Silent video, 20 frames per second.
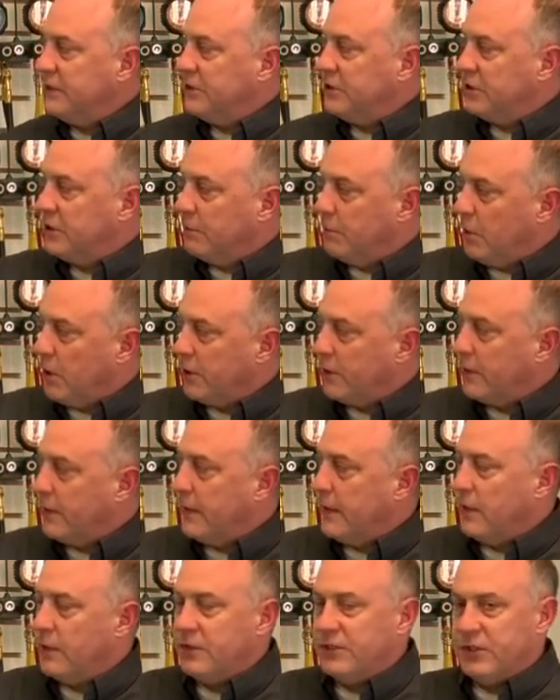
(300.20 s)
inches of
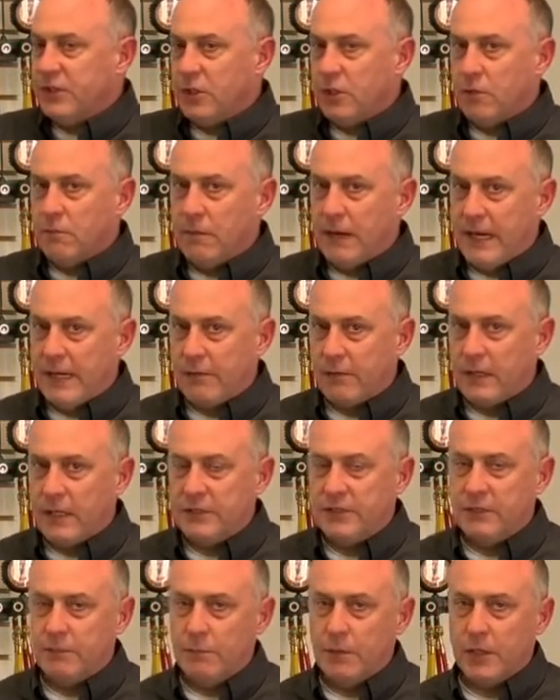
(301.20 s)
mercury or zero
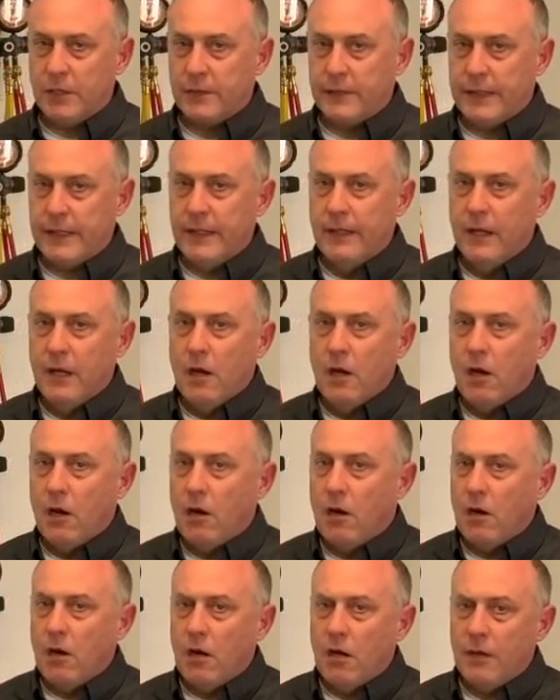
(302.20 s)
microns of mercury.
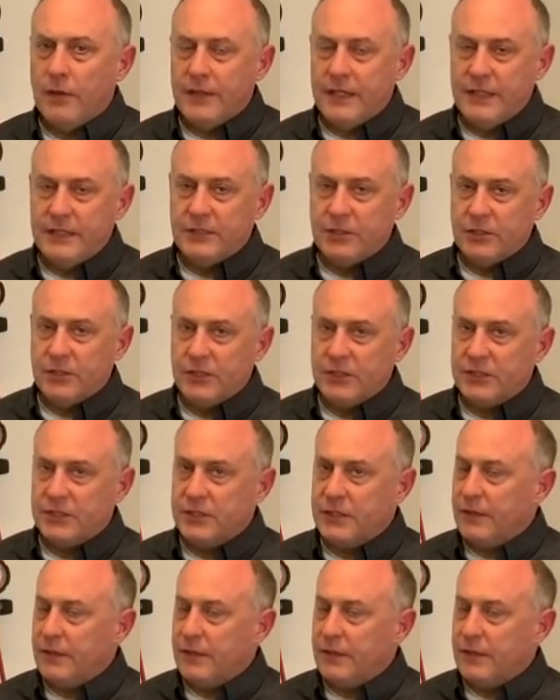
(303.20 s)
All these are just